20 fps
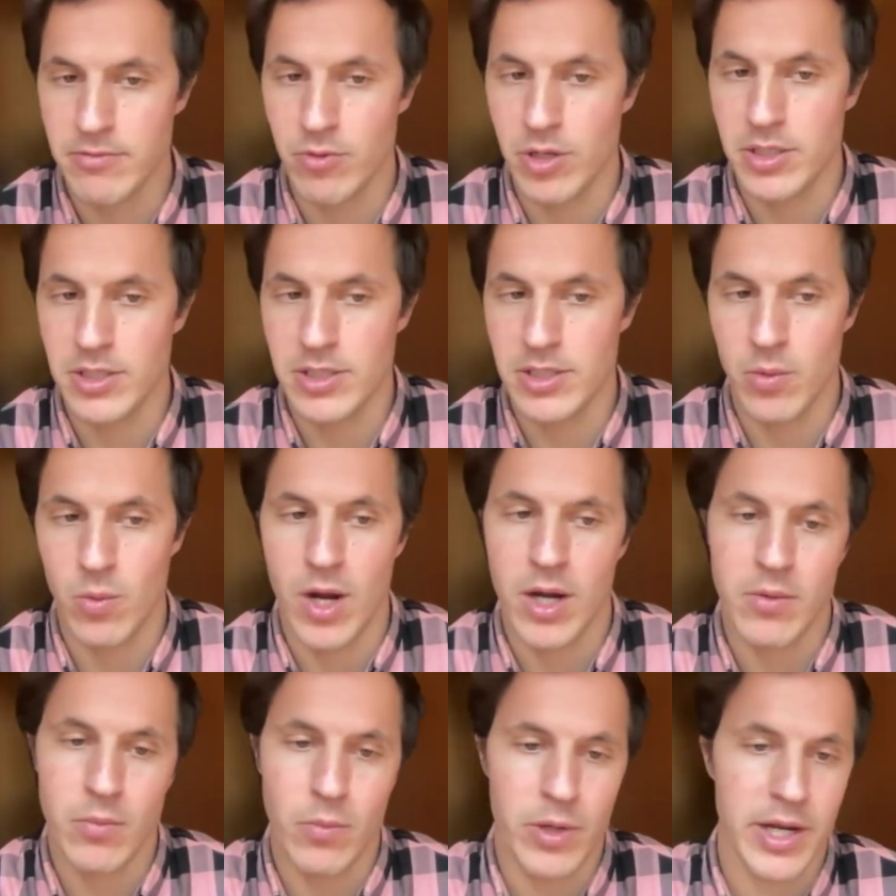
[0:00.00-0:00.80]
If you're in
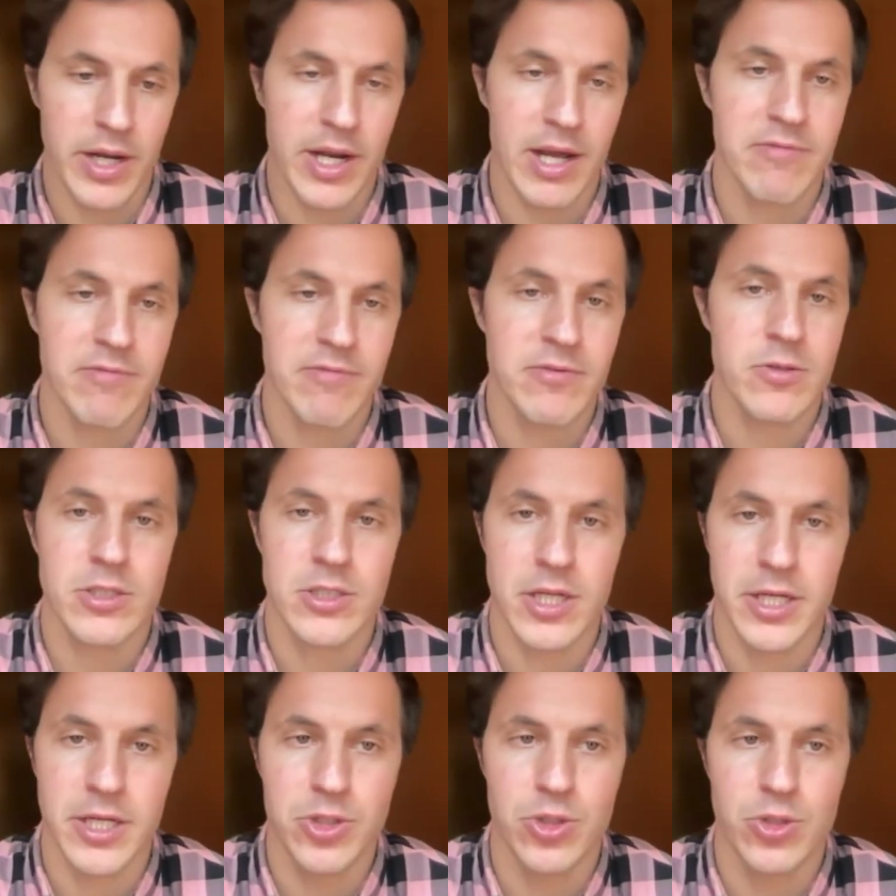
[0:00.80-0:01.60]
Taiwan, we can have
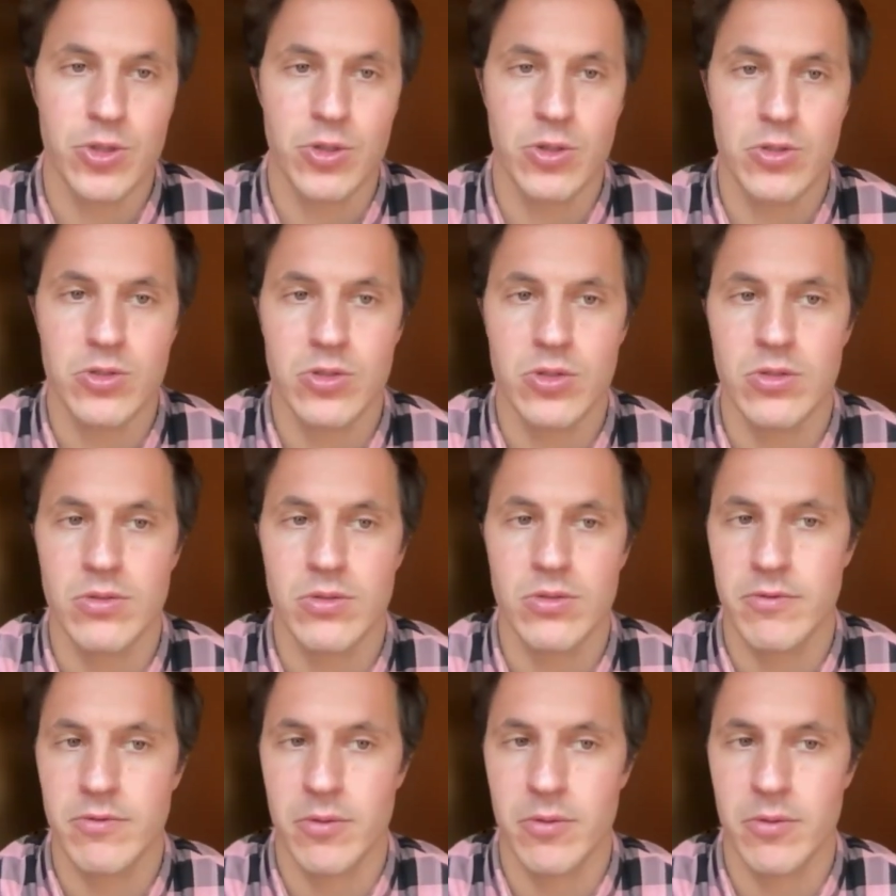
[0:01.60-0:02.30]
translation also